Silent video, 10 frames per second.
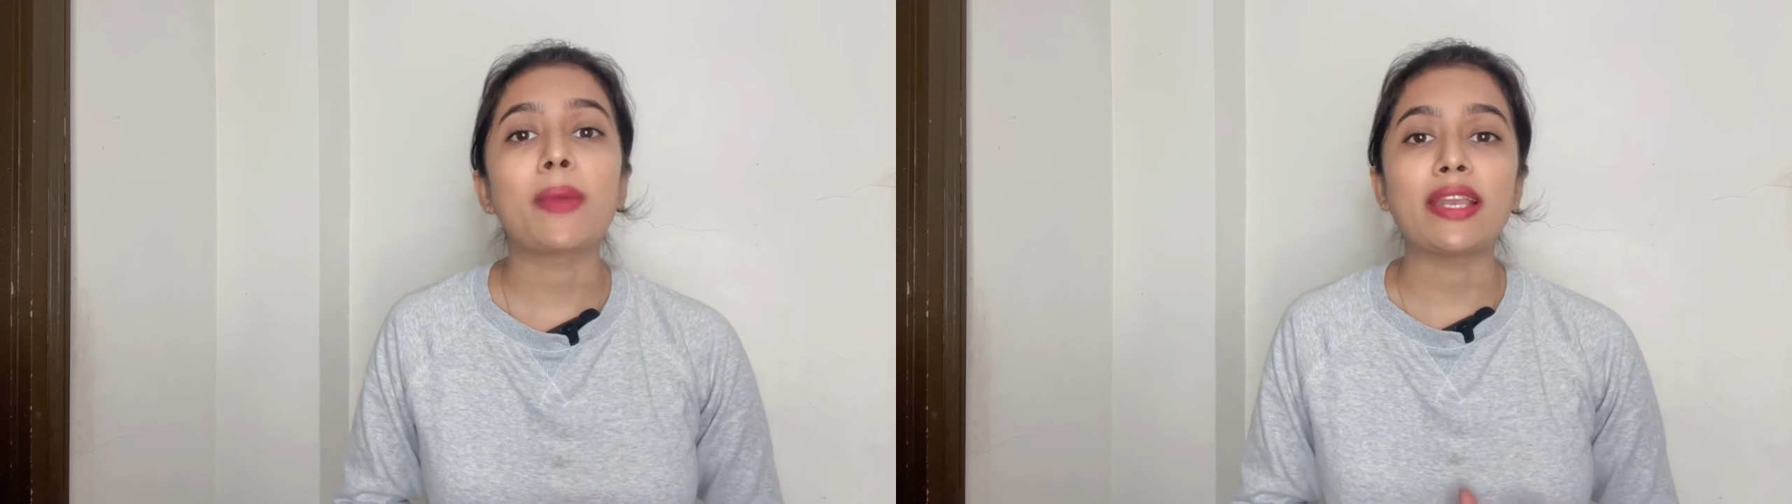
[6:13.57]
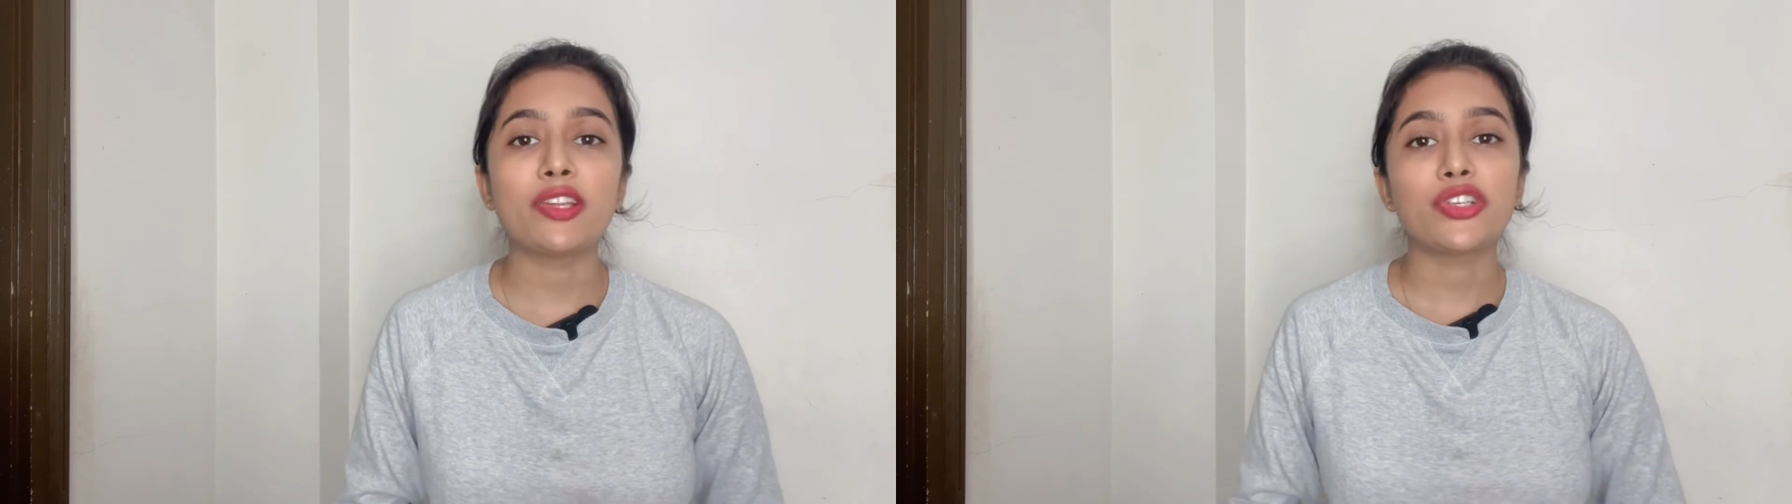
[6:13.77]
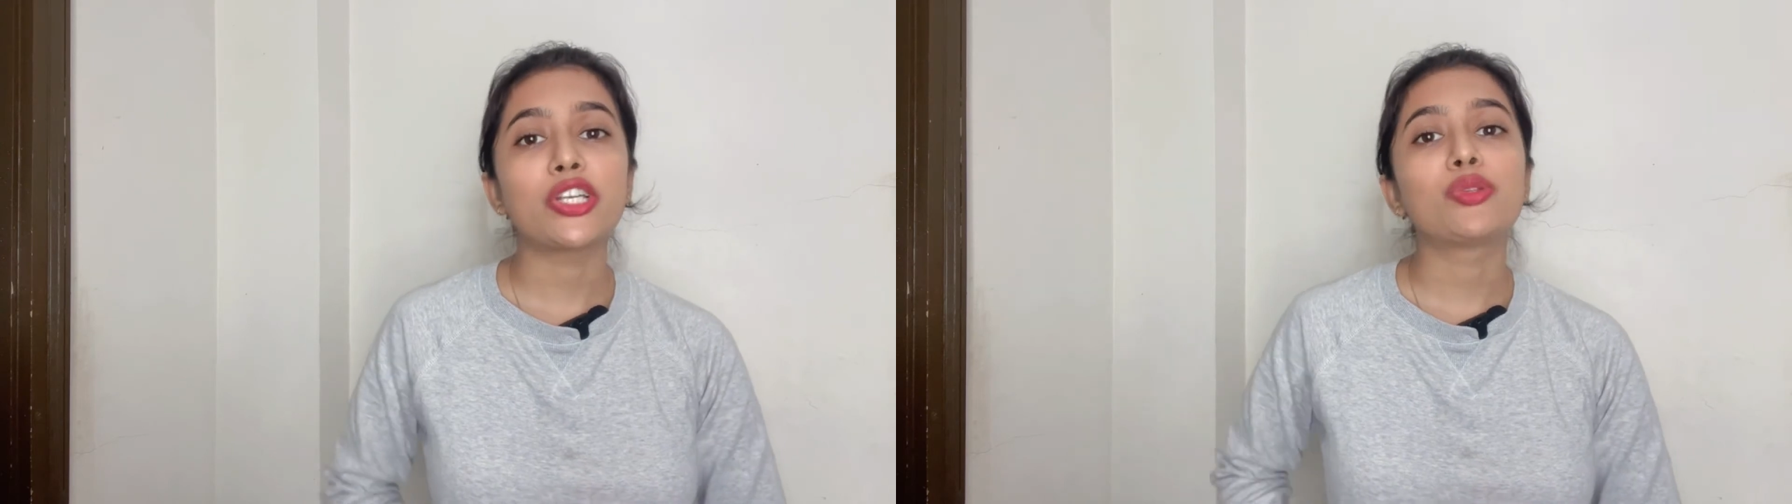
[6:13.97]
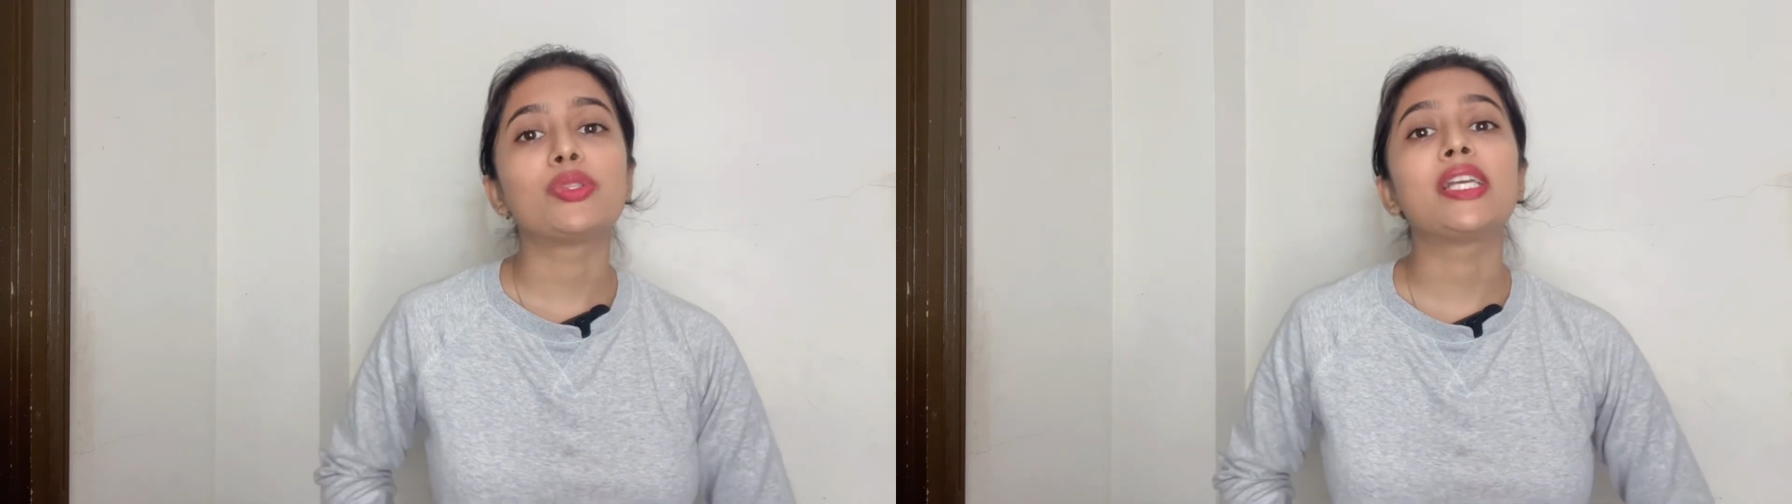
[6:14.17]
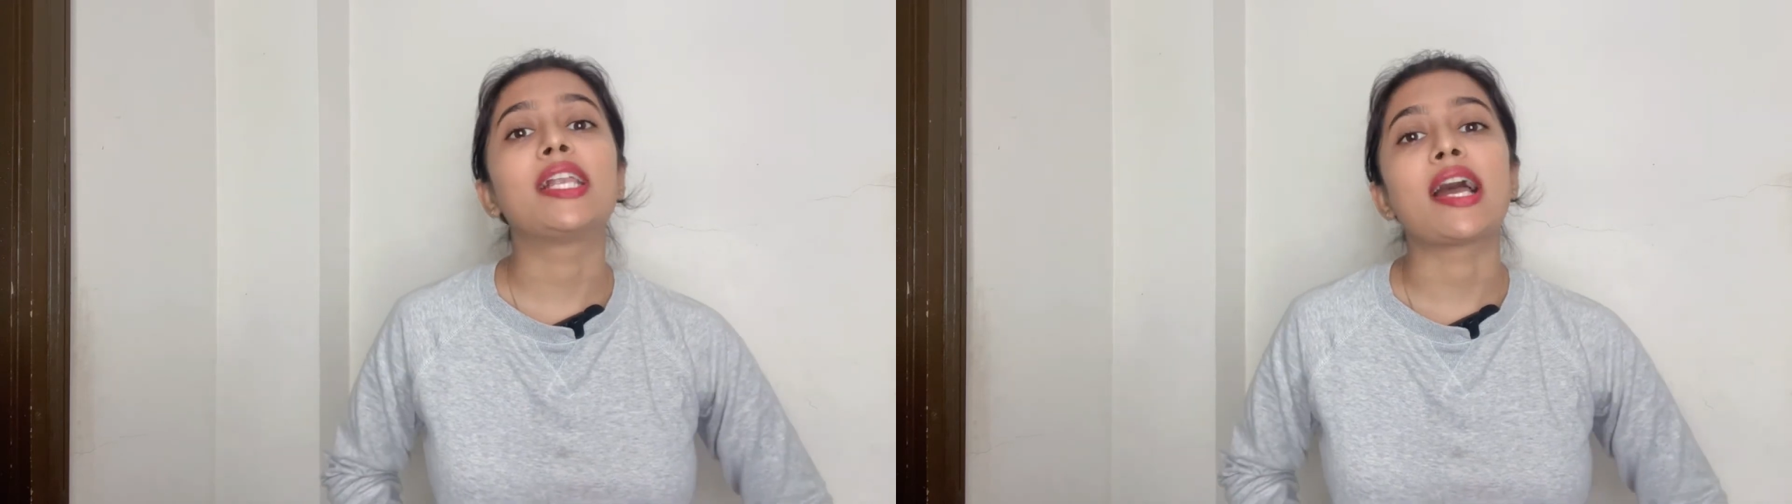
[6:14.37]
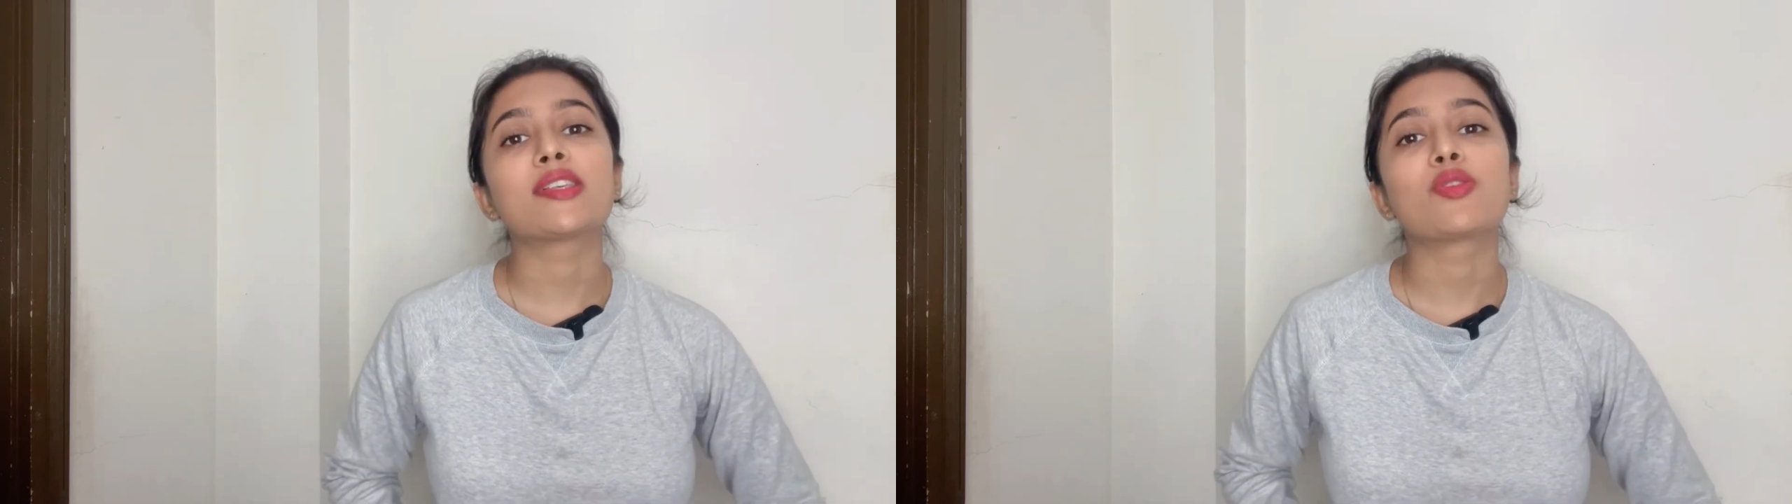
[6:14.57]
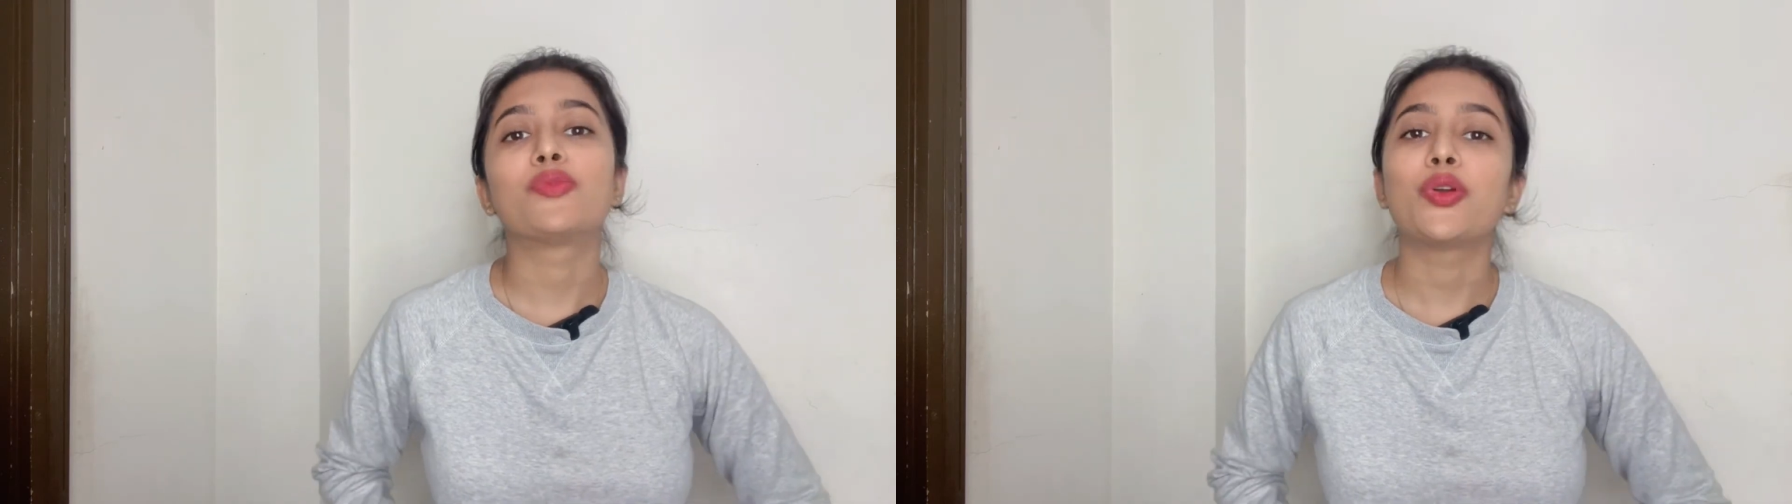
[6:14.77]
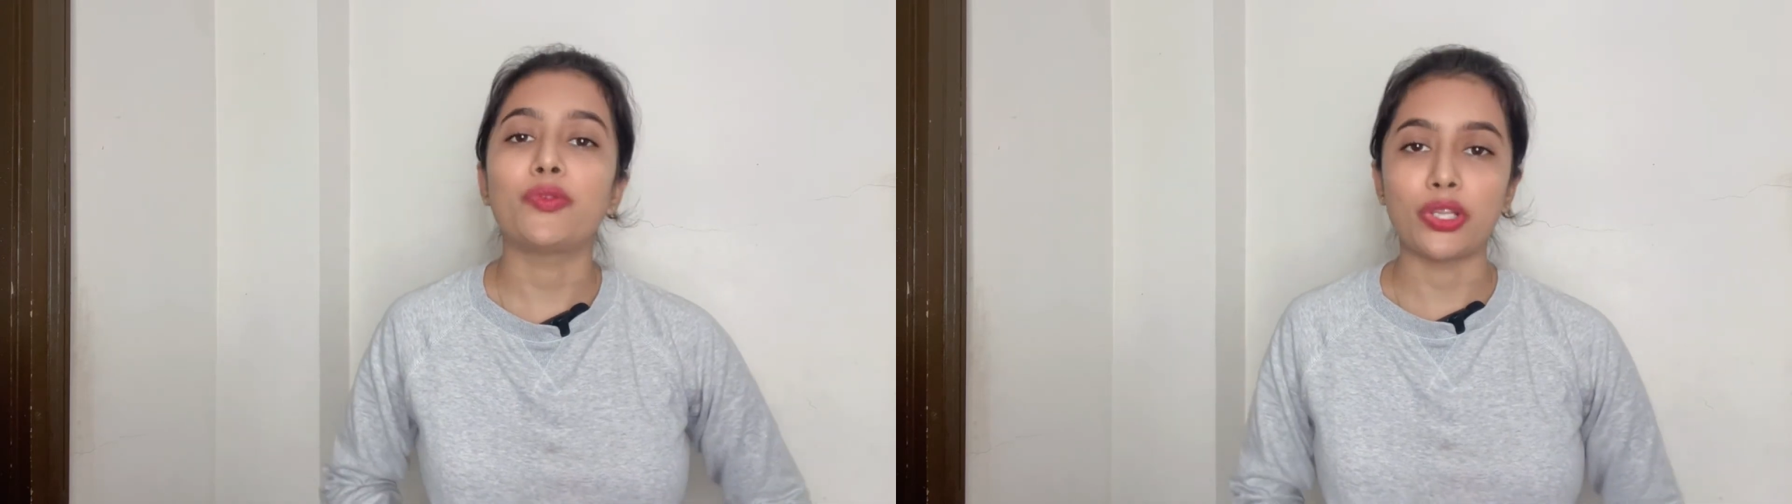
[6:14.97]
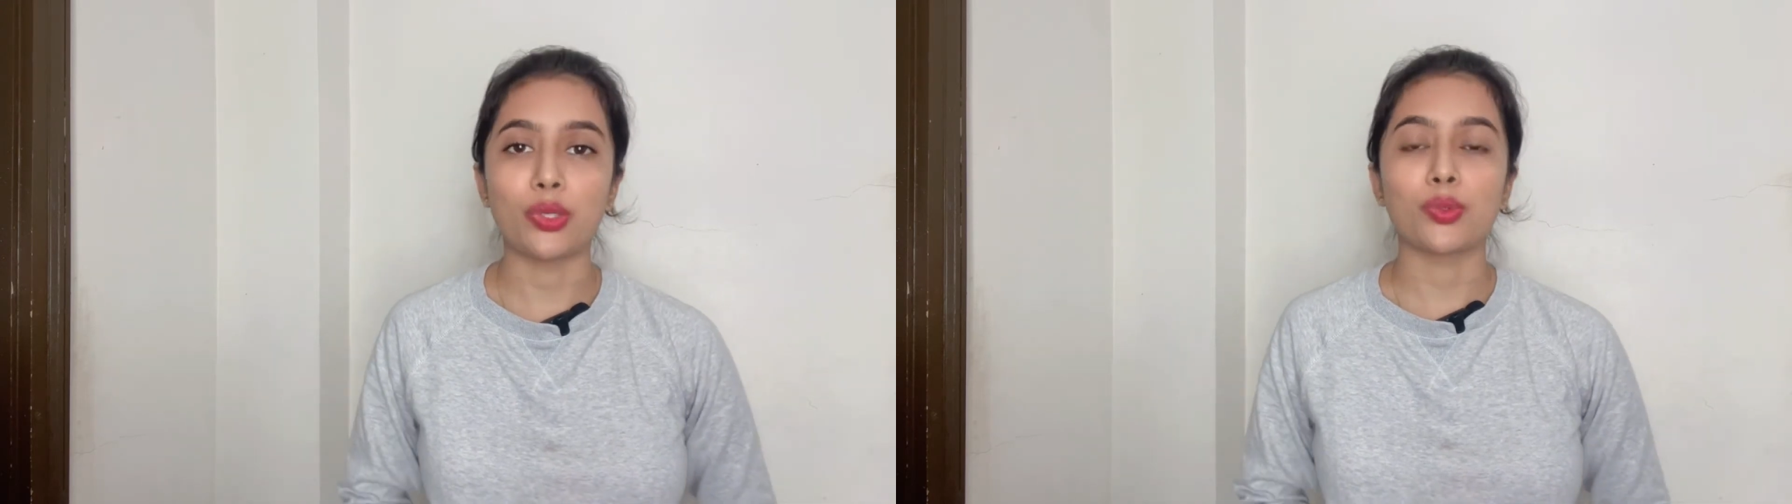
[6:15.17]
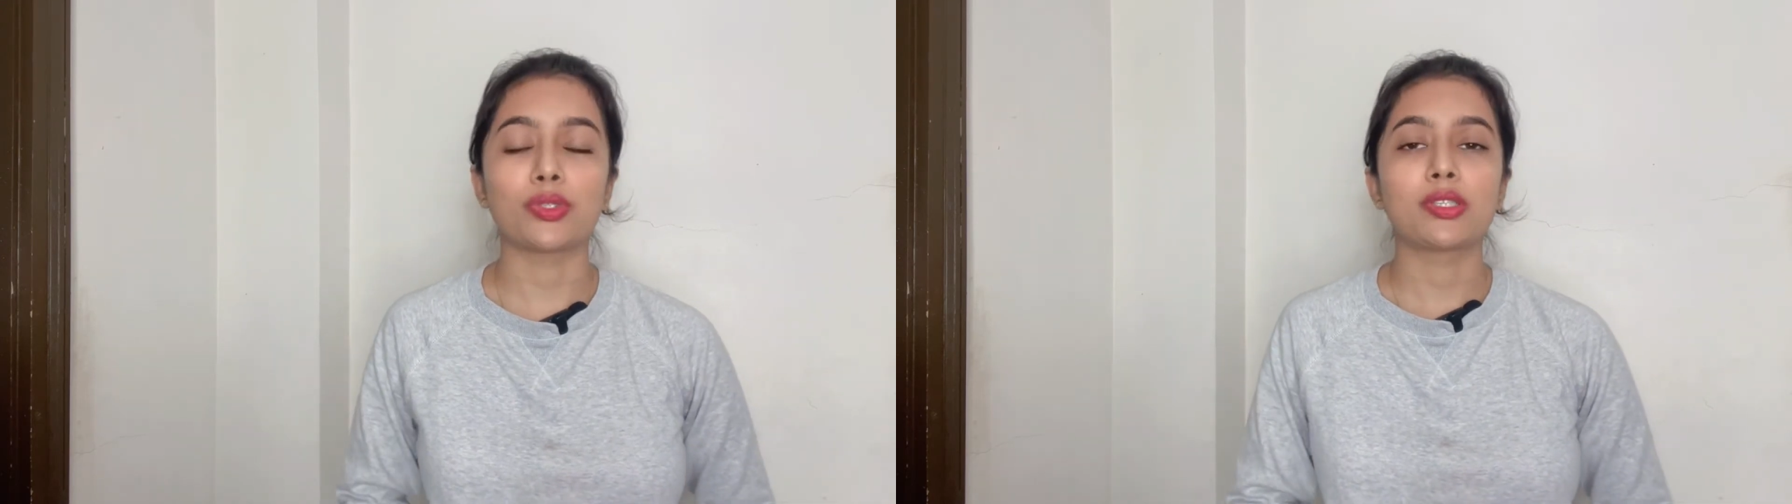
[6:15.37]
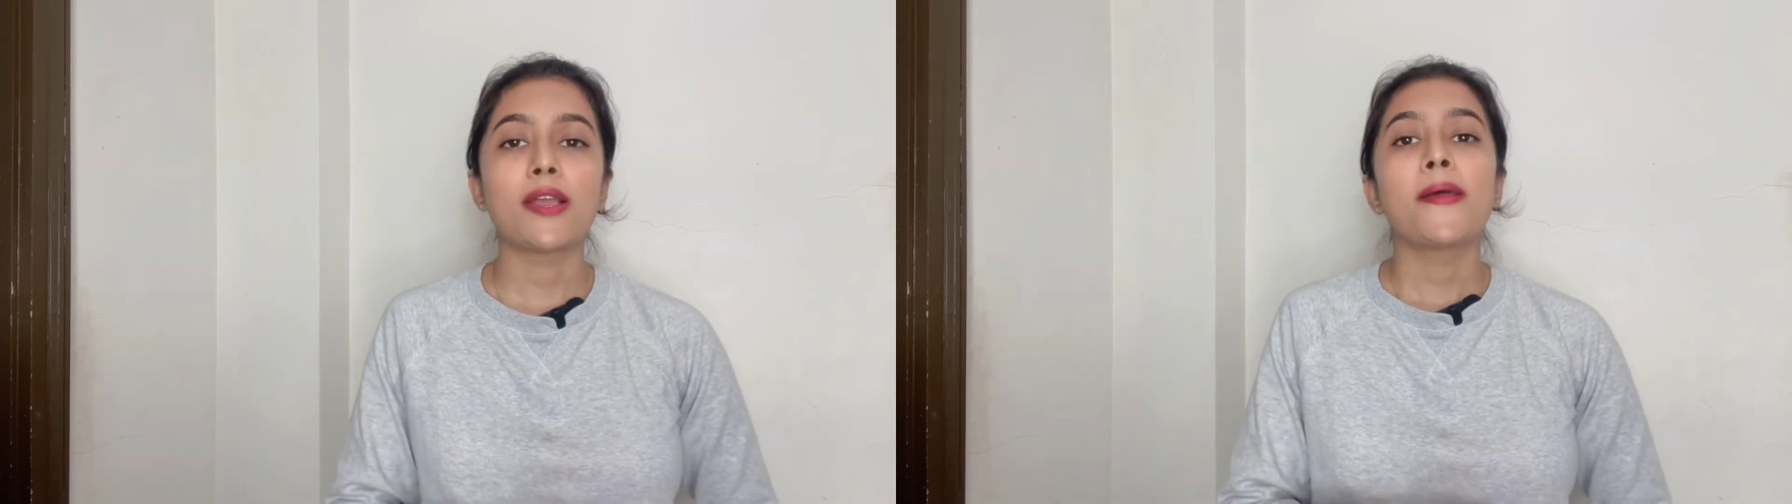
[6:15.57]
penetrate through the glass of your windows.